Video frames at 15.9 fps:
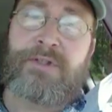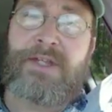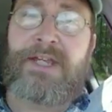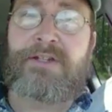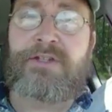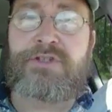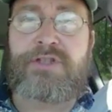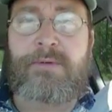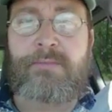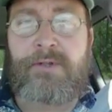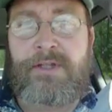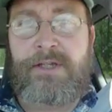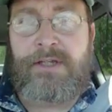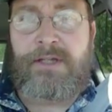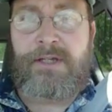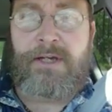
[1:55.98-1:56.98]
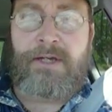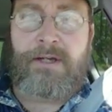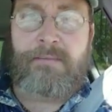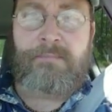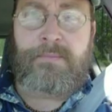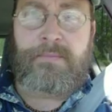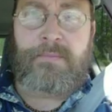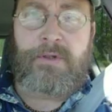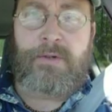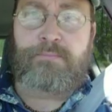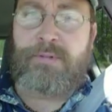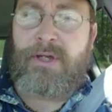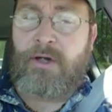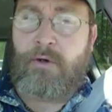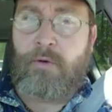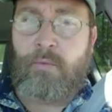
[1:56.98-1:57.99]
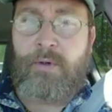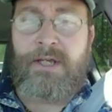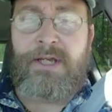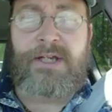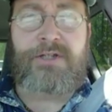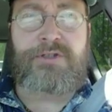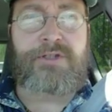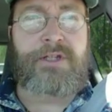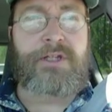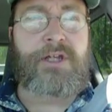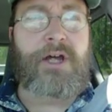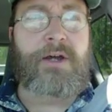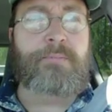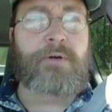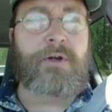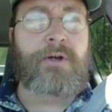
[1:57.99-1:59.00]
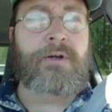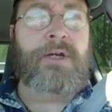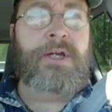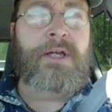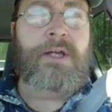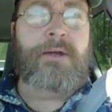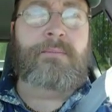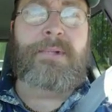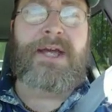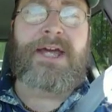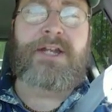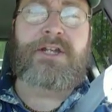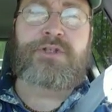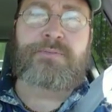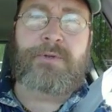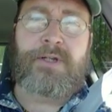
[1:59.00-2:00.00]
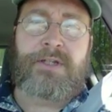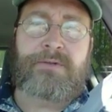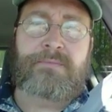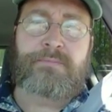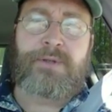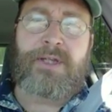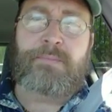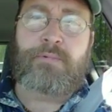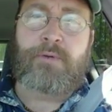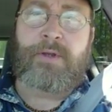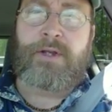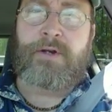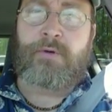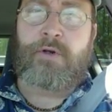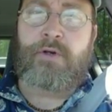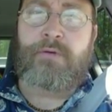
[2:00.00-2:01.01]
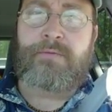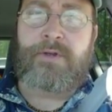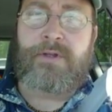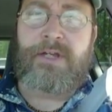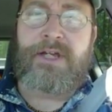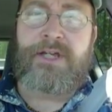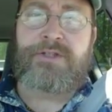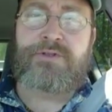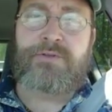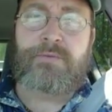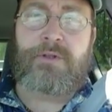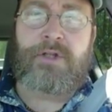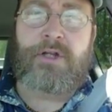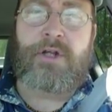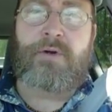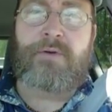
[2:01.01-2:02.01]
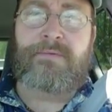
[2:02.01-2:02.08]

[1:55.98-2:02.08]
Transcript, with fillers: think that some of the um, the bigger wigs and the upper management and people that are over this, you know,